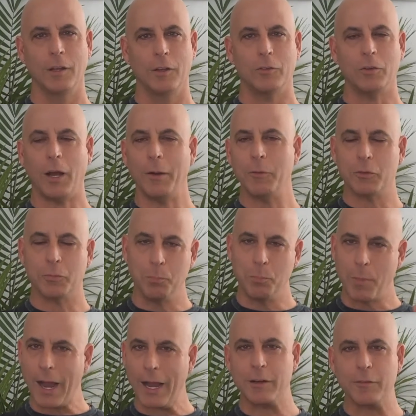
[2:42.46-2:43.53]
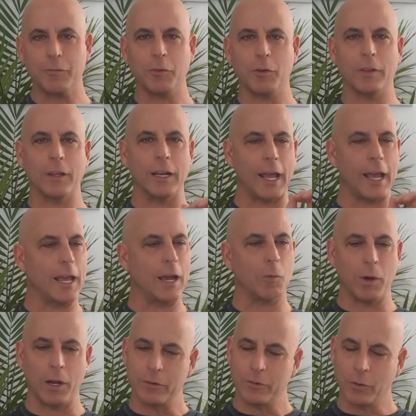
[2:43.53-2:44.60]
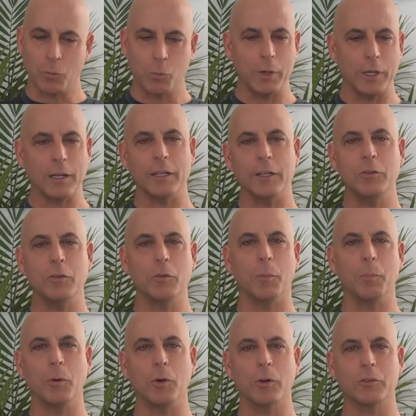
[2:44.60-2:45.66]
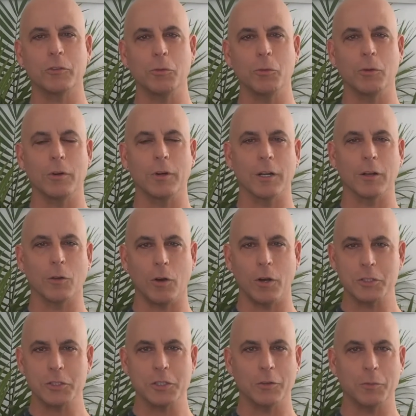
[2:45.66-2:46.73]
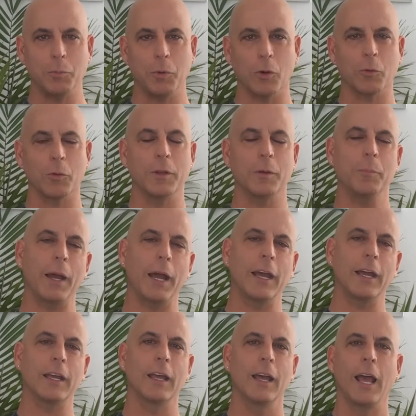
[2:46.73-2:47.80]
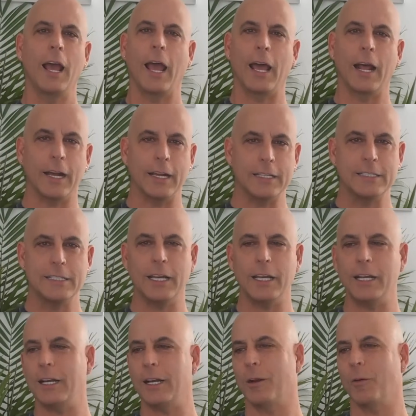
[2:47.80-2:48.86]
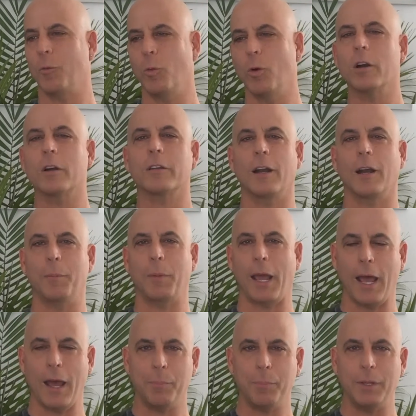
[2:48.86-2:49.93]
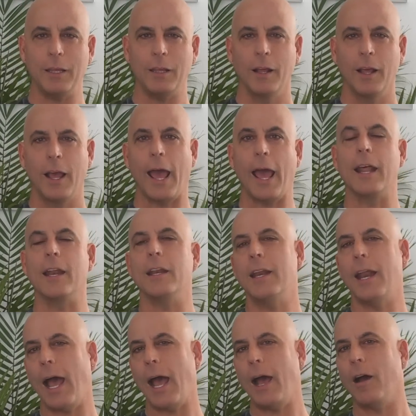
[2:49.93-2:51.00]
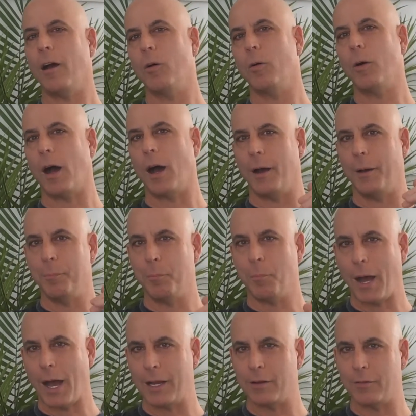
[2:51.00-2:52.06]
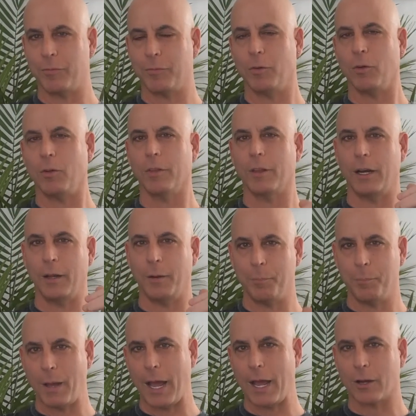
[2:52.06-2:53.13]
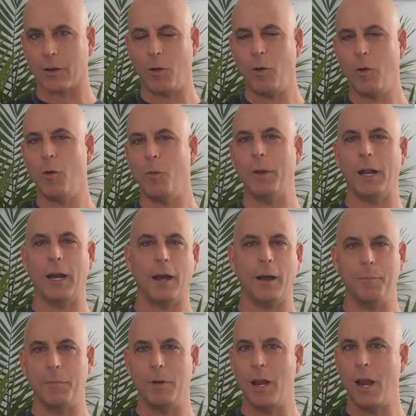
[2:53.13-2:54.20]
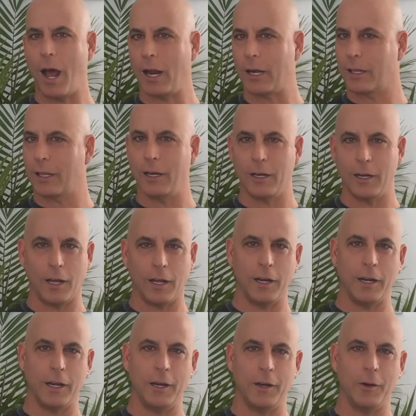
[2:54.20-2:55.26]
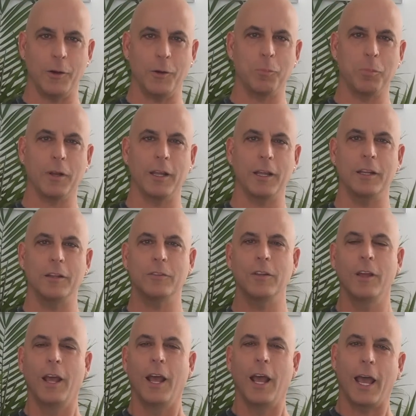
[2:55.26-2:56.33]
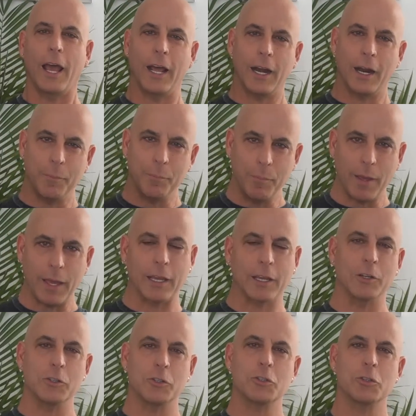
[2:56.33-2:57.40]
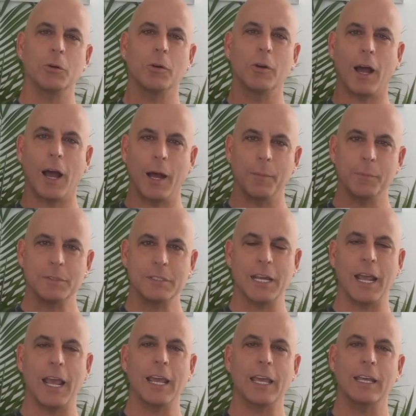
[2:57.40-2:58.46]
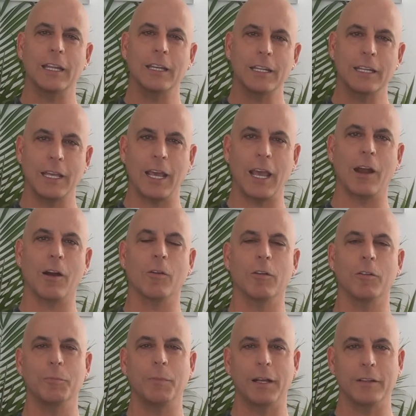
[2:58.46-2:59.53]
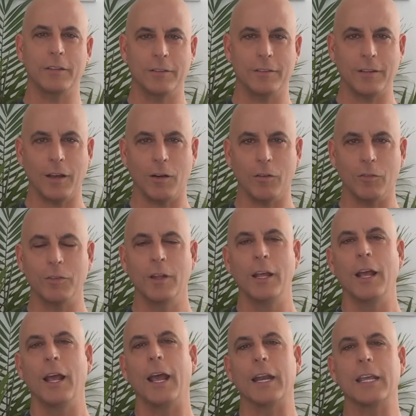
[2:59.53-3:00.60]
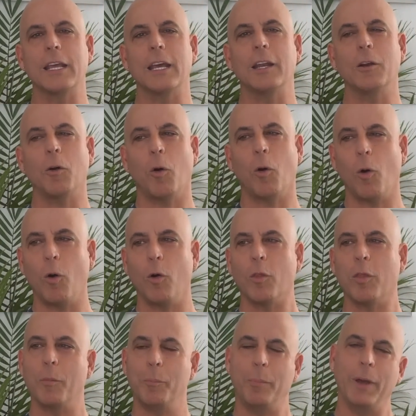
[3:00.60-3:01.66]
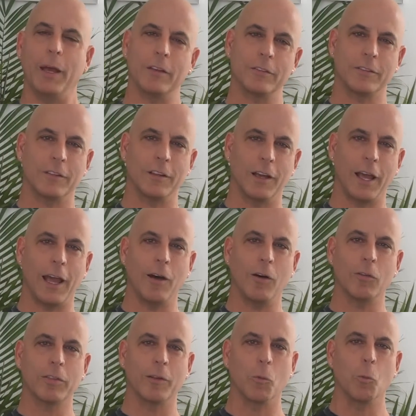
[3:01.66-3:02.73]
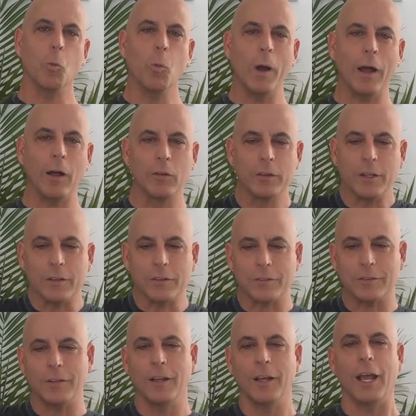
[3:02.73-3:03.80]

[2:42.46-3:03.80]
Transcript: So I was mindful that, hey, I wanted to really do a book tour and launch this book with a bang, and I did, and it worked, and I'm happy. And now I'm mindful that I'm back home and I'm not getting on any airplanes, and I'm making sure I'm taking care of myself and getting all the best uh, health and wellness